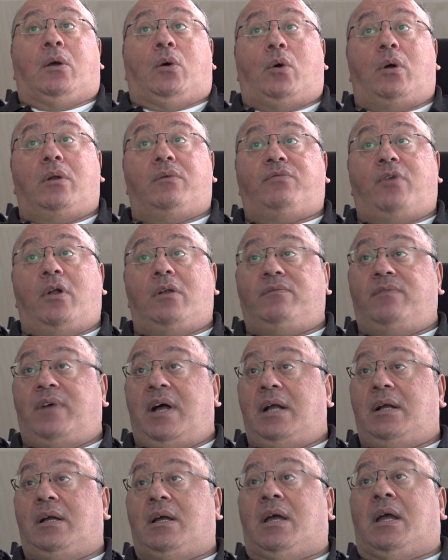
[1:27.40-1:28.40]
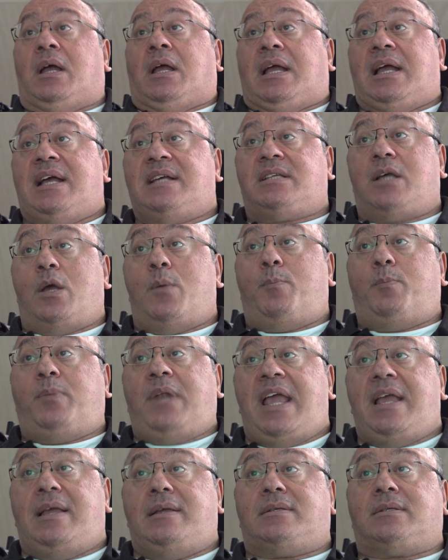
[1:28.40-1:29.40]
on Folkwang as a
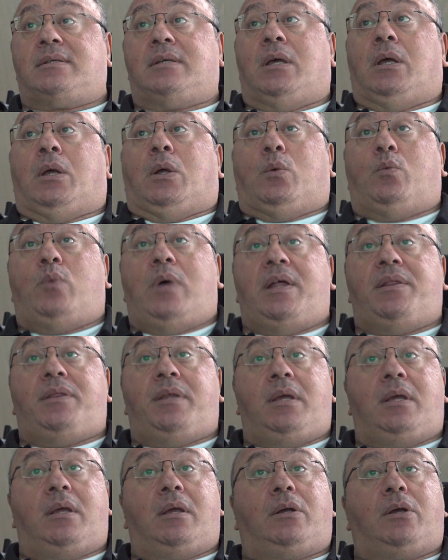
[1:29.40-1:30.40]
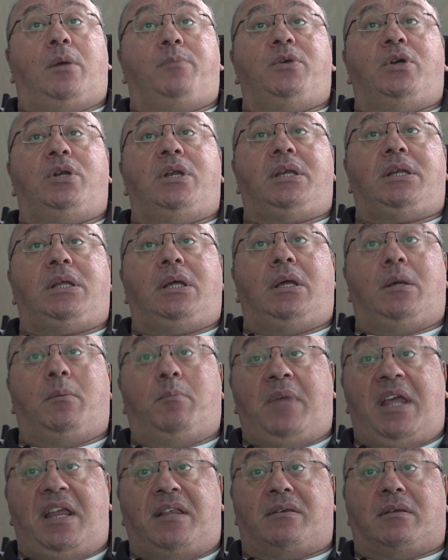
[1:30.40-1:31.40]
place where the community
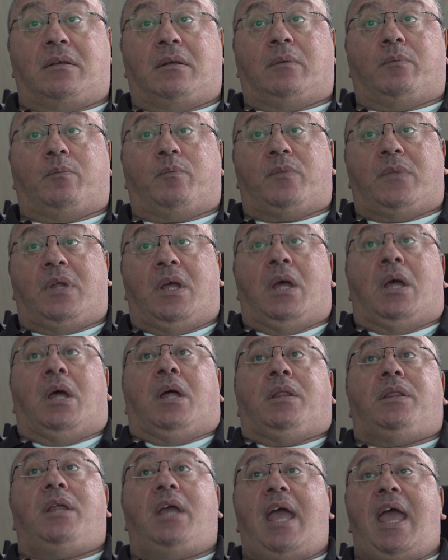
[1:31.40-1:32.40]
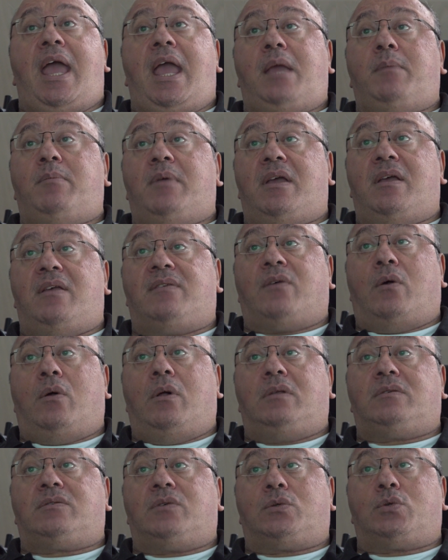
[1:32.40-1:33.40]
meets. The aim is
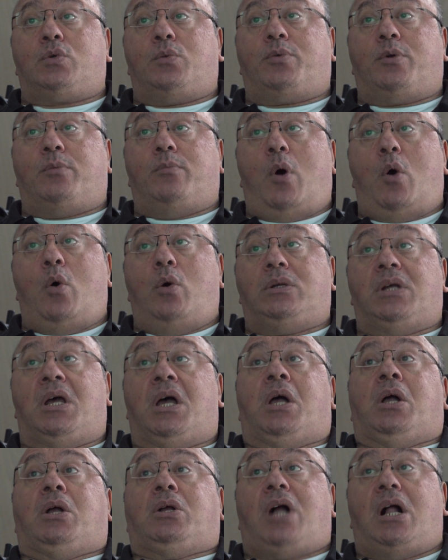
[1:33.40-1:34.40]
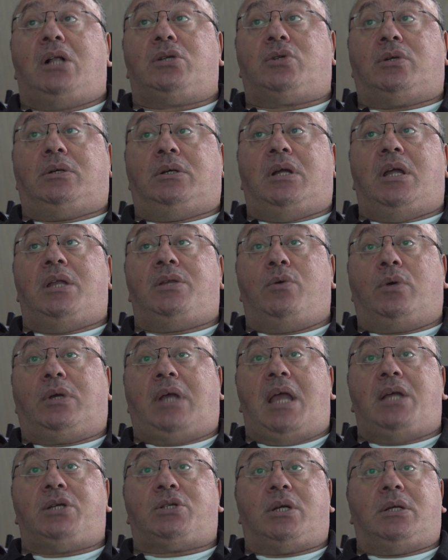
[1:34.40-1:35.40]
also to promote cultural
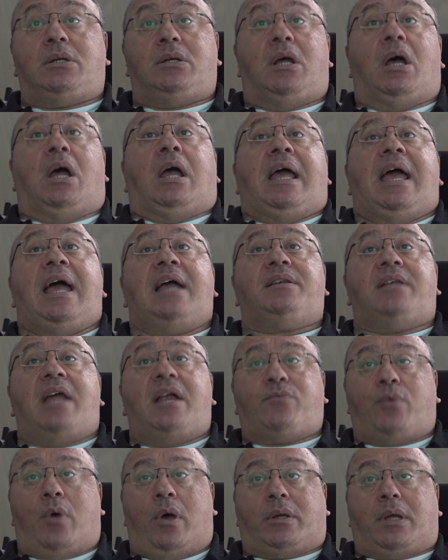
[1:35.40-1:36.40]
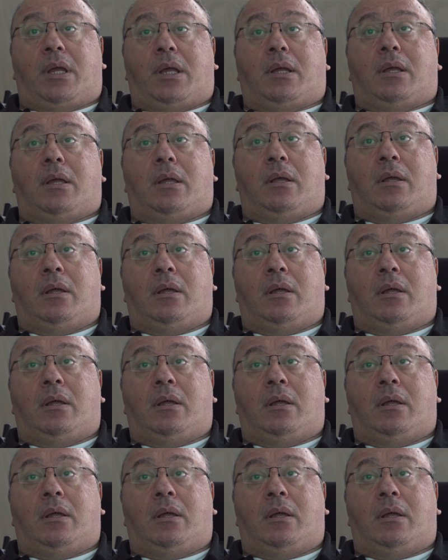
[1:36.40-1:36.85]
education and networking.